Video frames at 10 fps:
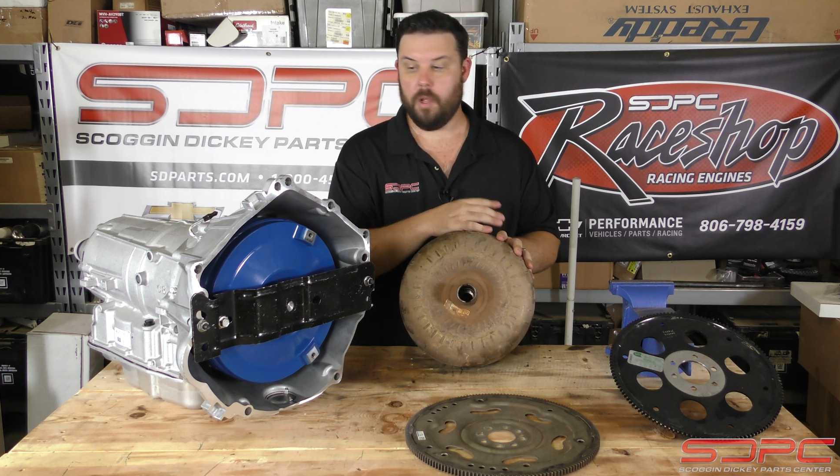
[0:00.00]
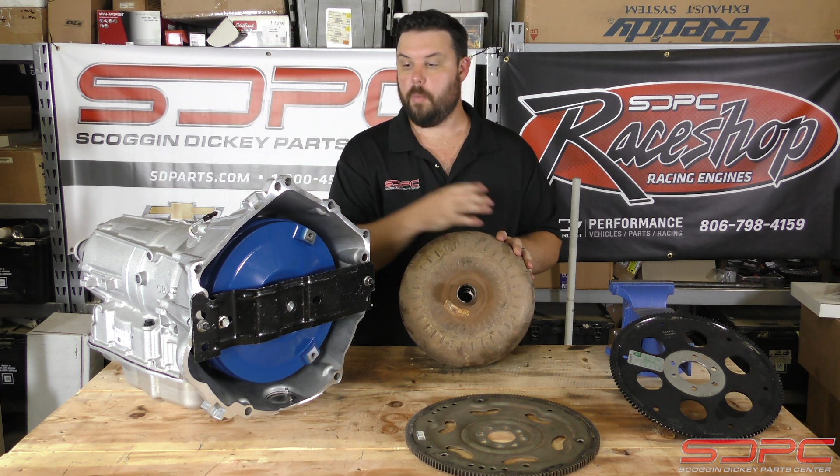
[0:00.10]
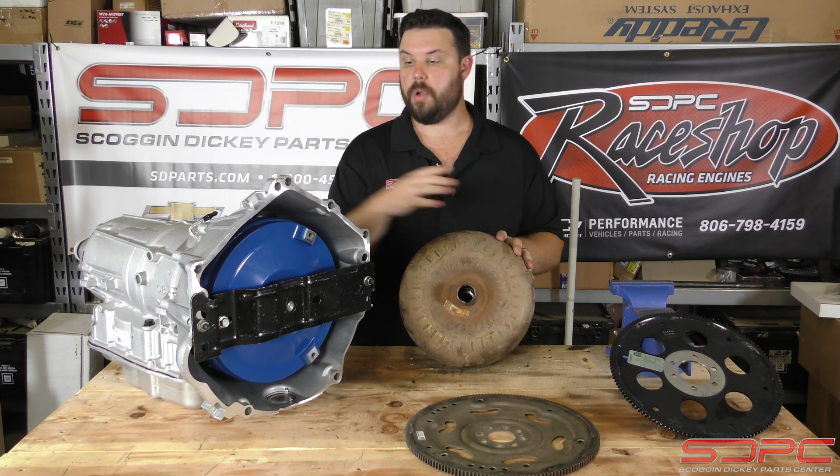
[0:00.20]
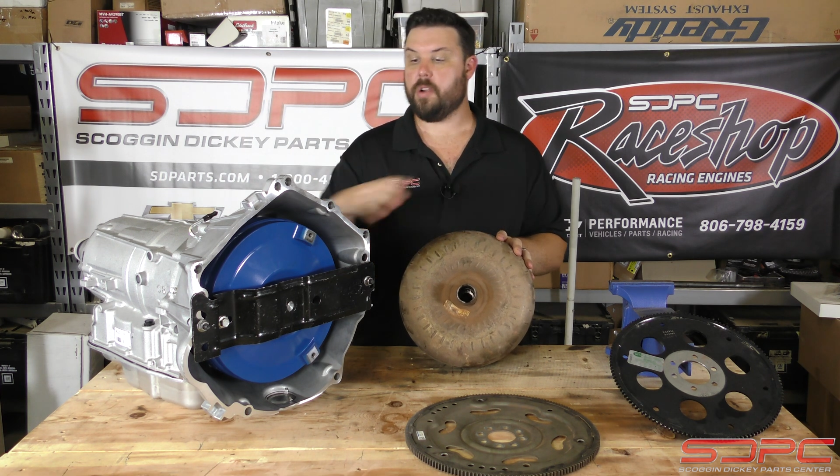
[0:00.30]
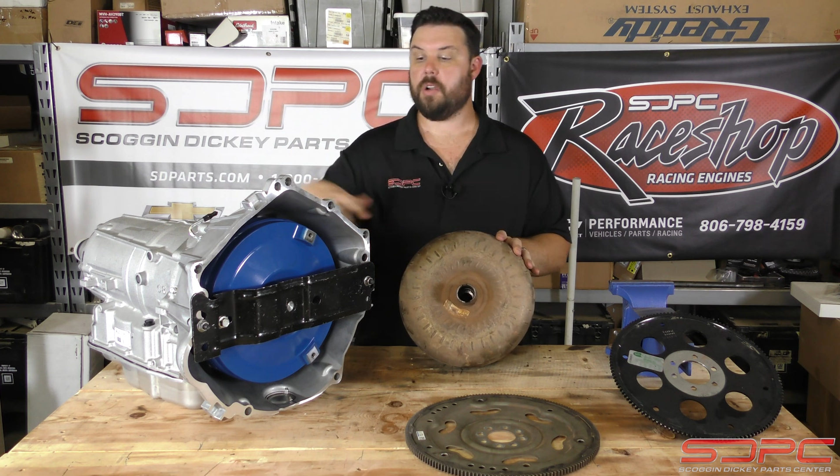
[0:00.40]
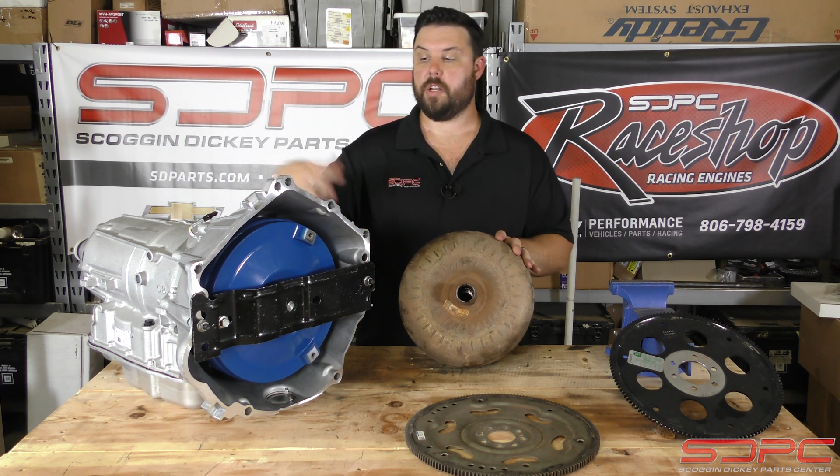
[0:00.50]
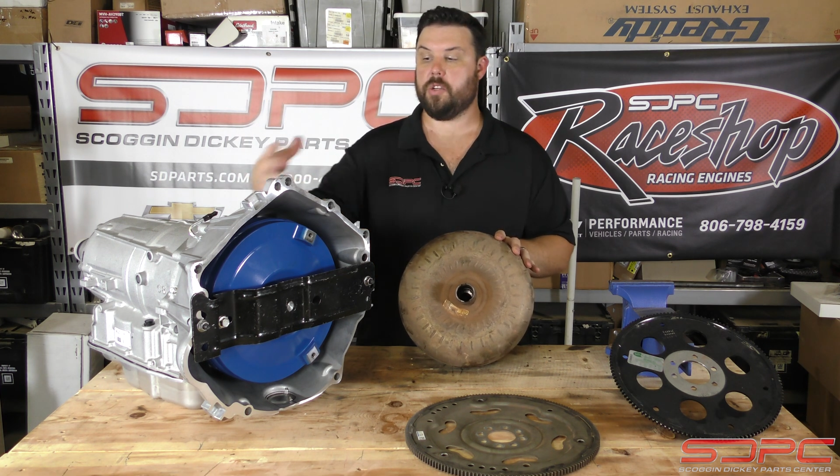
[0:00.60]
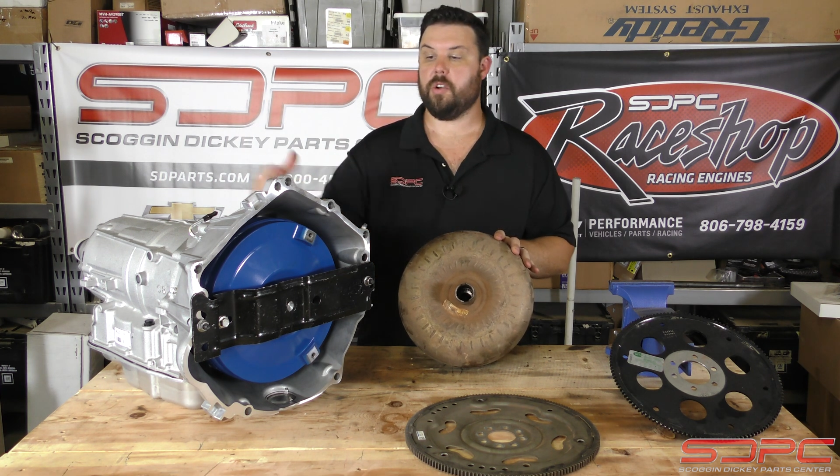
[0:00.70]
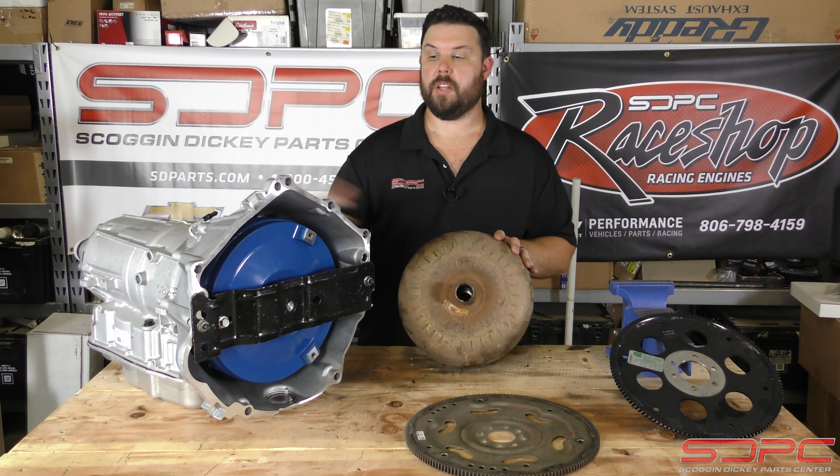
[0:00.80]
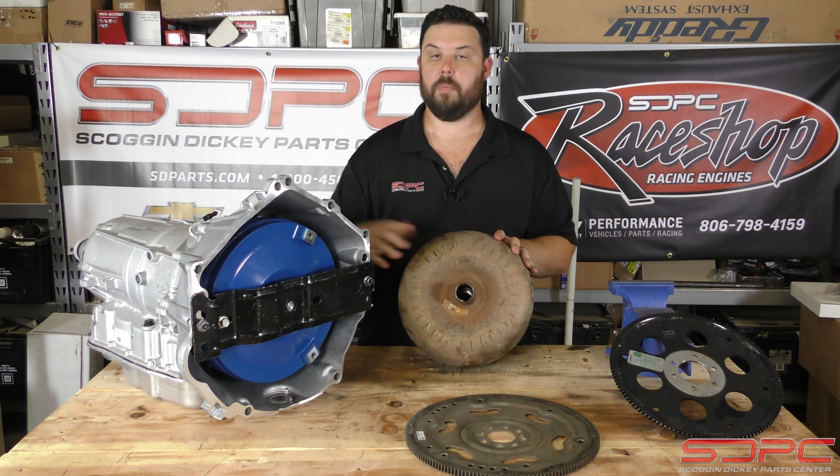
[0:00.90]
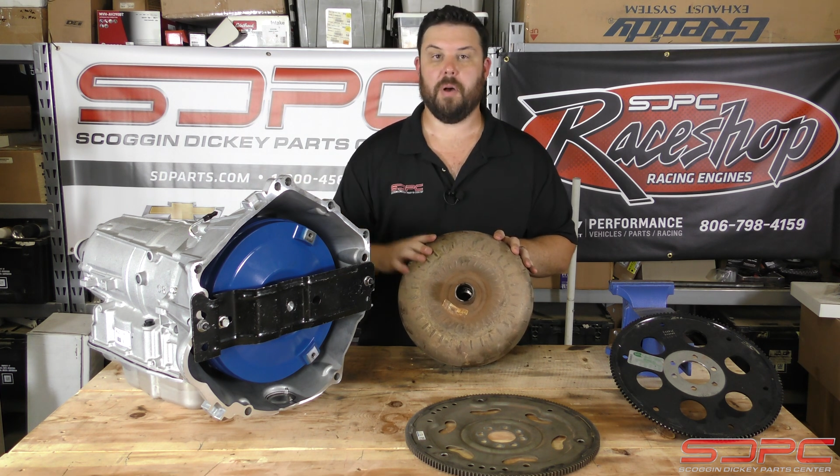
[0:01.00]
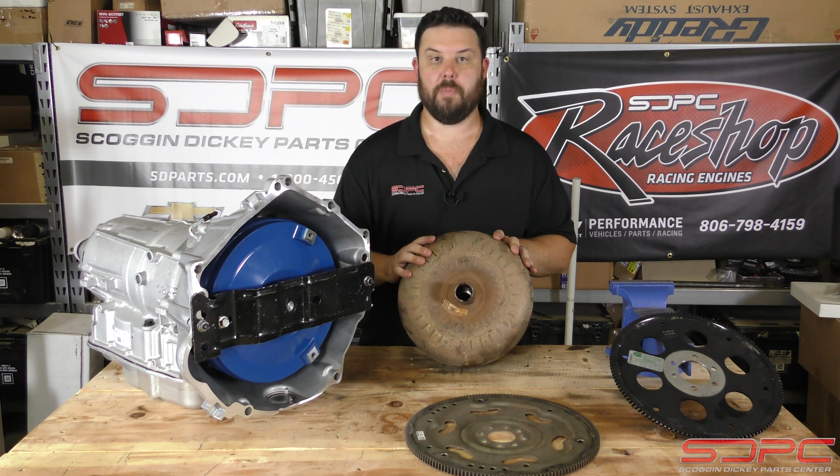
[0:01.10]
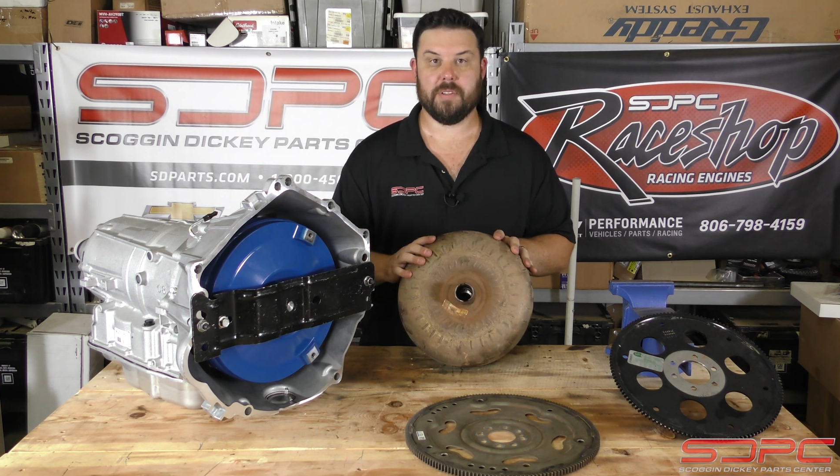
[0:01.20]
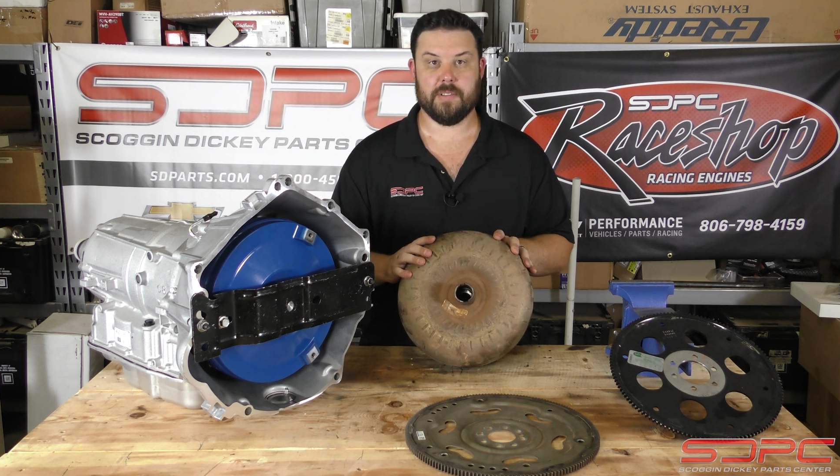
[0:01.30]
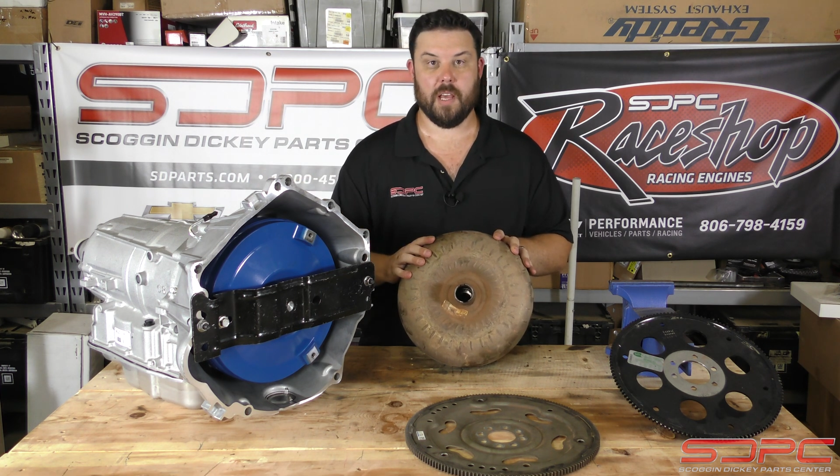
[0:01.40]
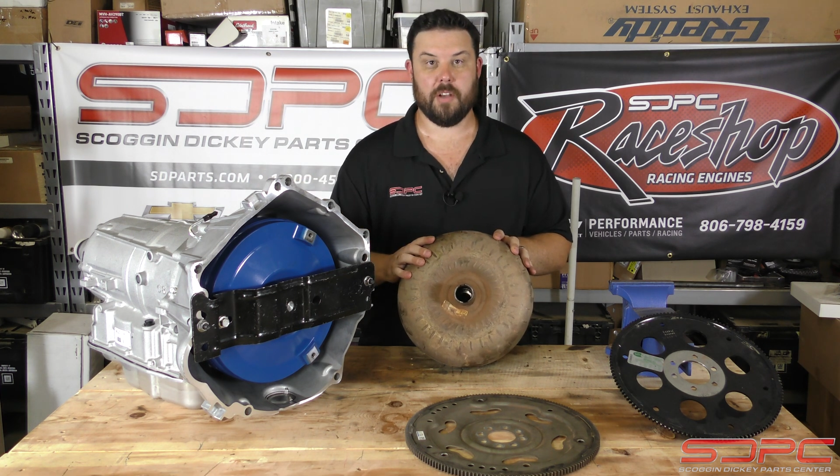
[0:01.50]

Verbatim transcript: but you're not turning the pump inside